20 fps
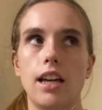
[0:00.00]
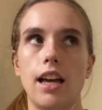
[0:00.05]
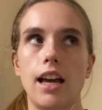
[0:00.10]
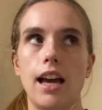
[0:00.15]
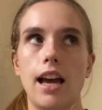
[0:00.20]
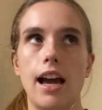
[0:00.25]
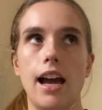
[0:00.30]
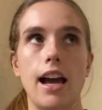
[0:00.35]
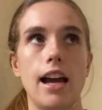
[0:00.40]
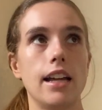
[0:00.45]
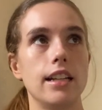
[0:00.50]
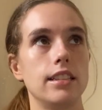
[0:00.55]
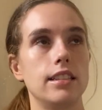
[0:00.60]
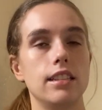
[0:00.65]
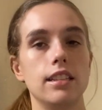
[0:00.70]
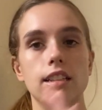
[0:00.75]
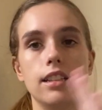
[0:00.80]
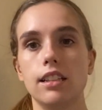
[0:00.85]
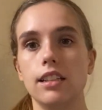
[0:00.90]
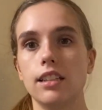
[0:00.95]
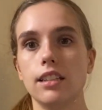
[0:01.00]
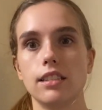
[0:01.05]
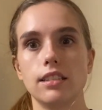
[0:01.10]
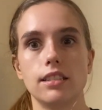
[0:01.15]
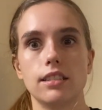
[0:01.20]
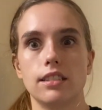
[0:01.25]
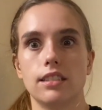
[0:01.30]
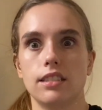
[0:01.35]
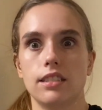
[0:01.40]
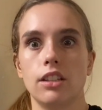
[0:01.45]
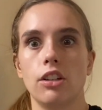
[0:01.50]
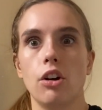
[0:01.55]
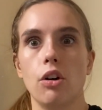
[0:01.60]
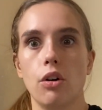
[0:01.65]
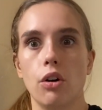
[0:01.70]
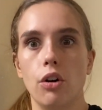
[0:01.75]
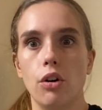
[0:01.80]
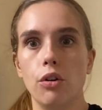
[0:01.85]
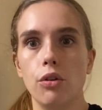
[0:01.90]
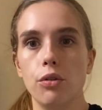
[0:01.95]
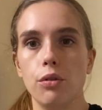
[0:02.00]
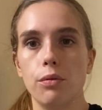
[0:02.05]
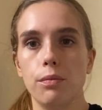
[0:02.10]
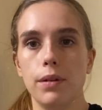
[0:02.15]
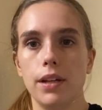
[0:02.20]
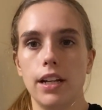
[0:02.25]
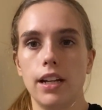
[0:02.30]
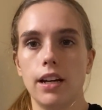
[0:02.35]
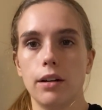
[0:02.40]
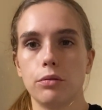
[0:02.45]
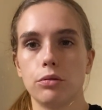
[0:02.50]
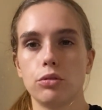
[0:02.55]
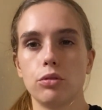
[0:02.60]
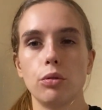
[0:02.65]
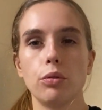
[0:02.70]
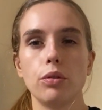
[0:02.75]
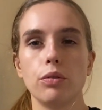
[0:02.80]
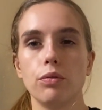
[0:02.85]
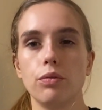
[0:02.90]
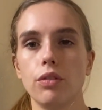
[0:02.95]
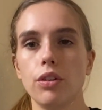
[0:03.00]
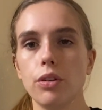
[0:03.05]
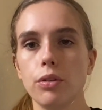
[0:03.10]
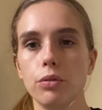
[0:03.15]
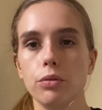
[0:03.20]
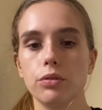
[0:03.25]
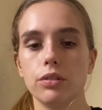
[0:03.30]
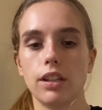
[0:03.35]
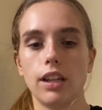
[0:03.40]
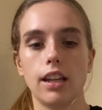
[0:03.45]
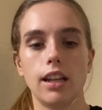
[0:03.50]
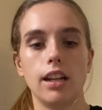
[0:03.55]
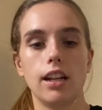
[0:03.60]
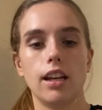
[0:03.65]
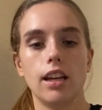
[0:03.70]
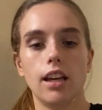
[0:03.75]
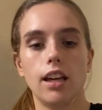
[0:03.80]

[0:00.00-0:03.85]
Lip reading: had to go home and I was so confused and